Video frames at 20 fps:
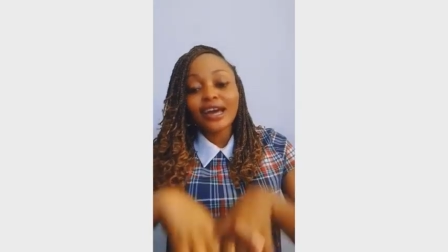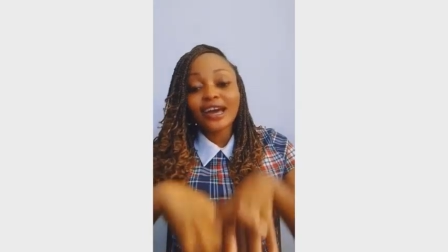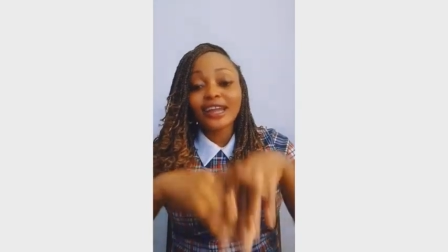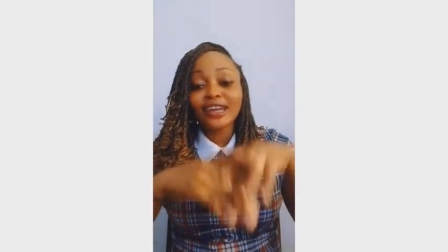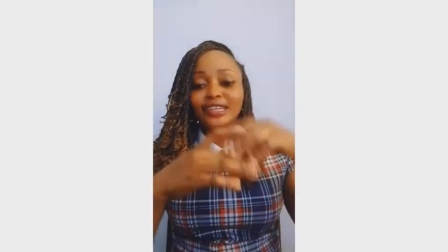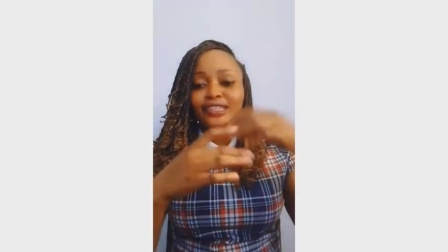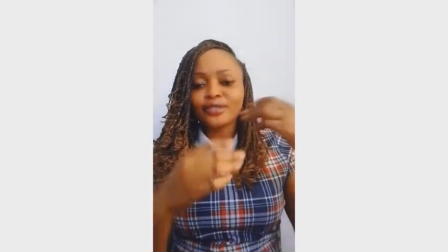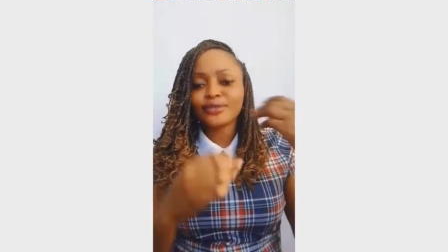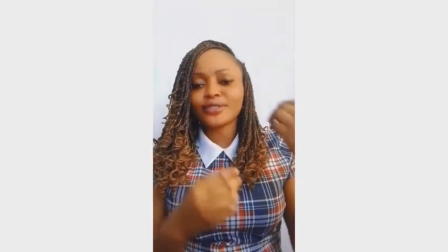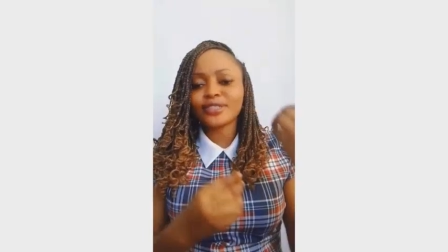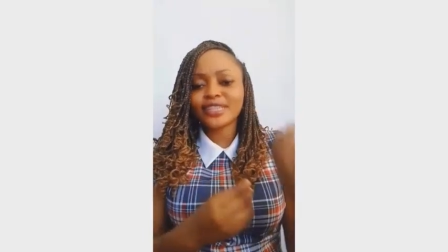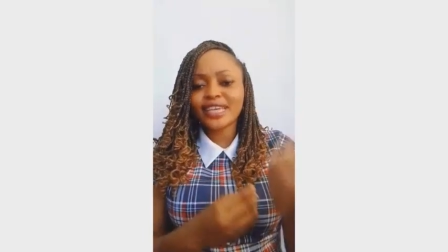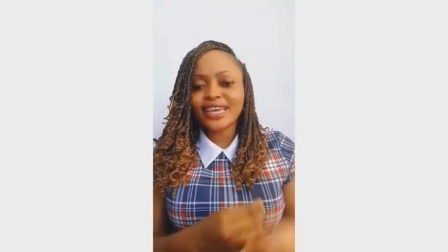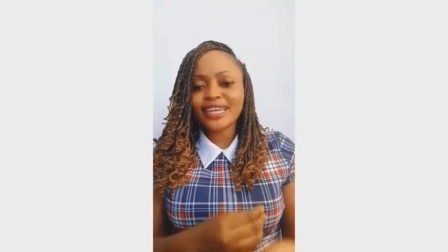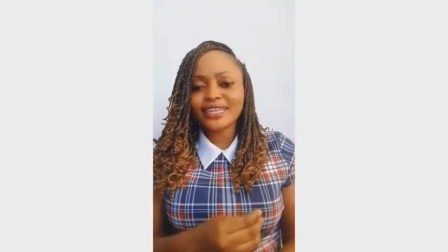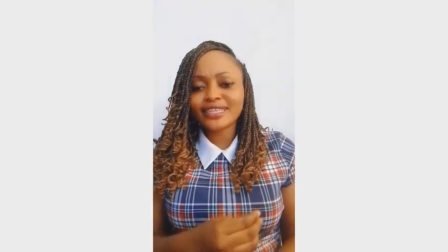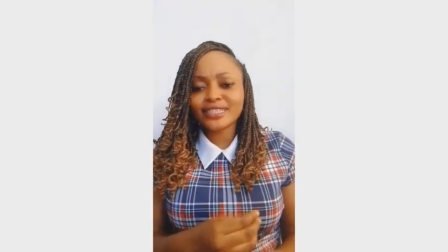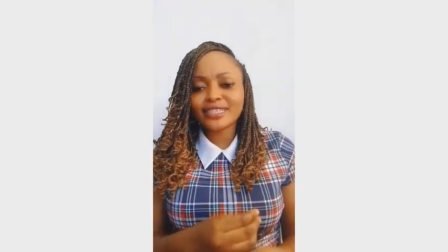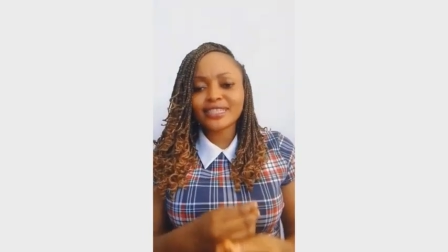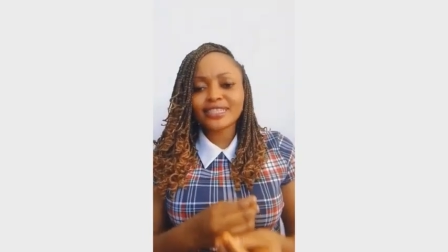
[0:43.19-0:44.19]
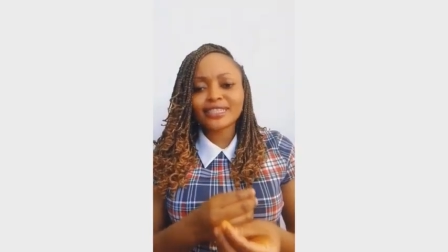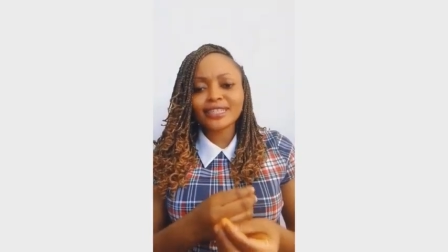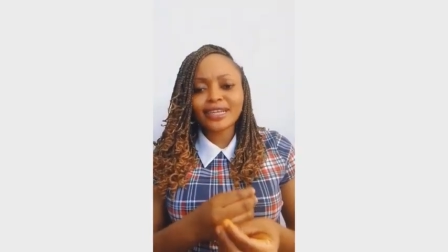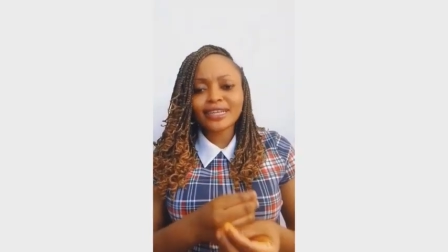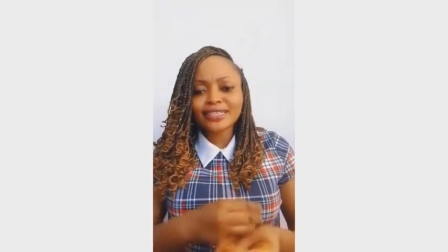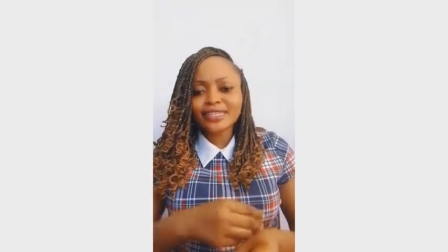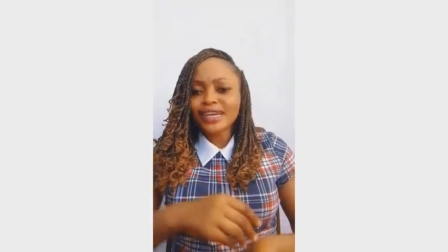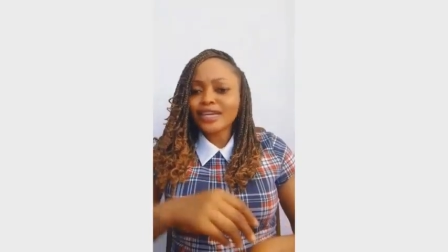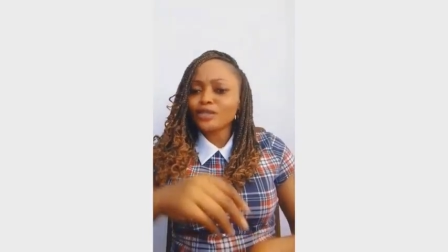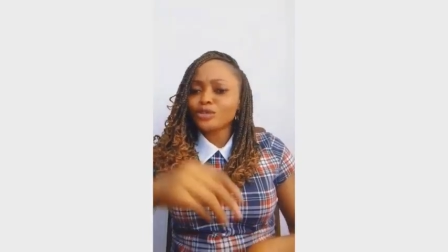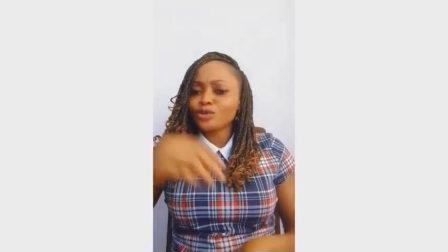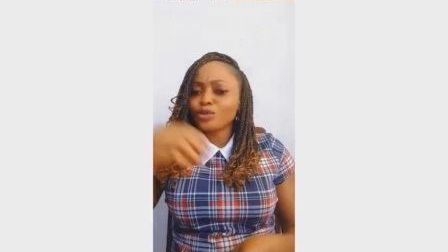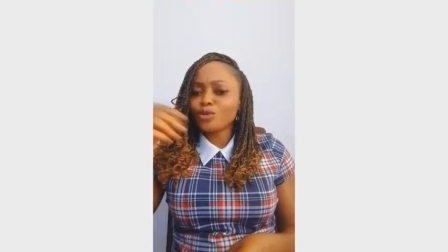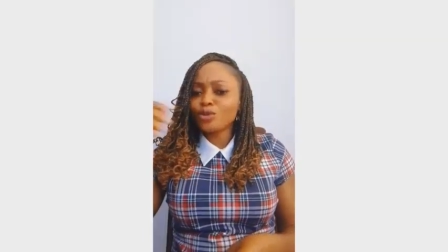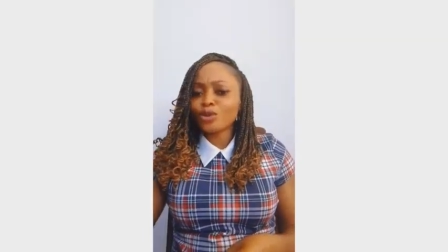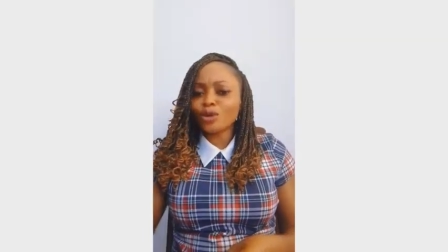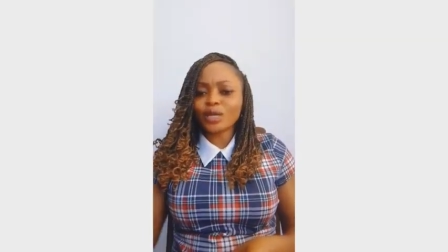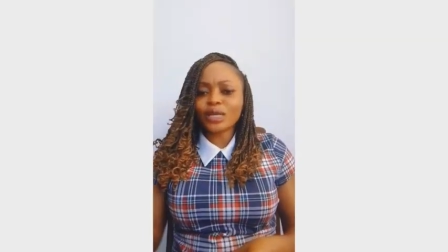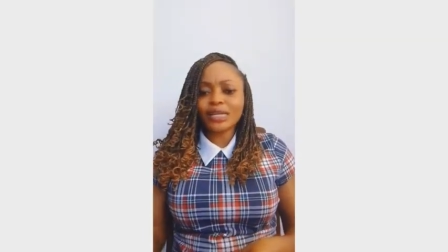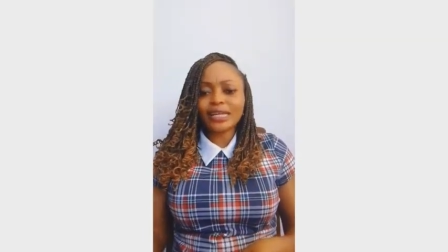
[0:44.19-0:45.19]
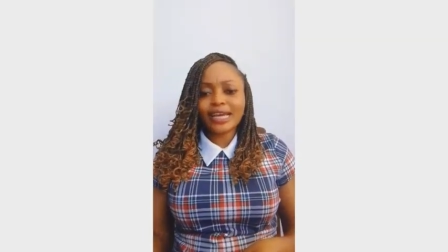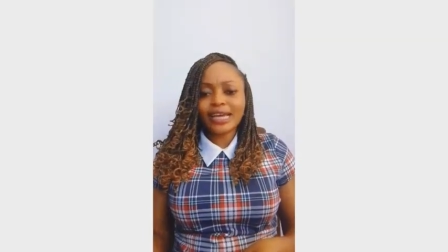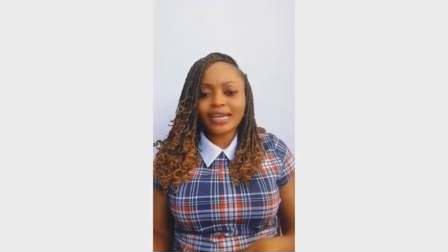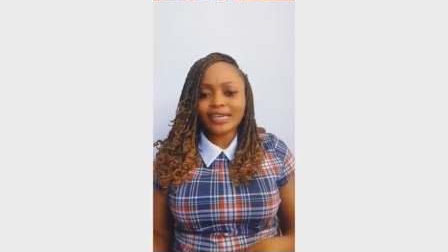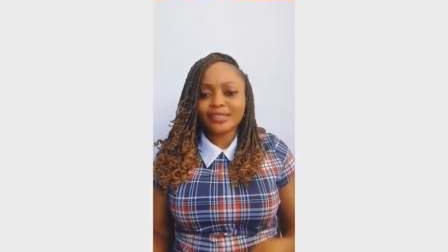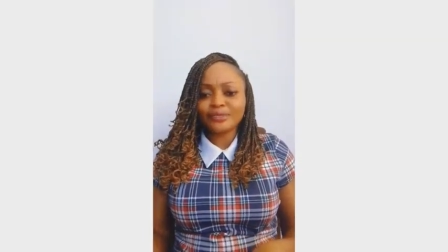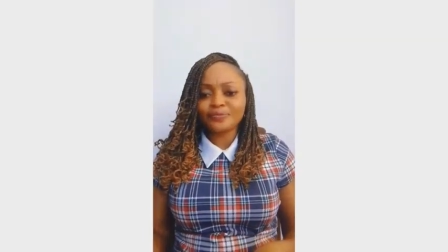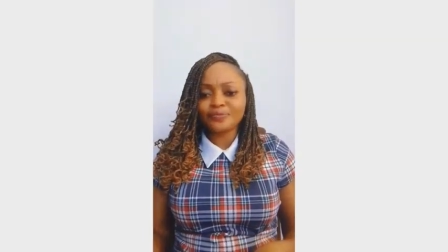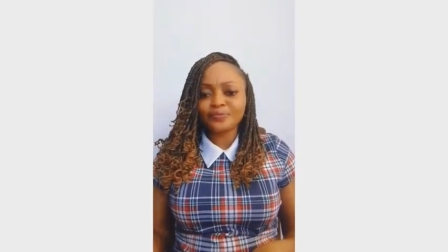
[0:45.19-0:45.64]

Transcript: And as I was editing, I decided to go online.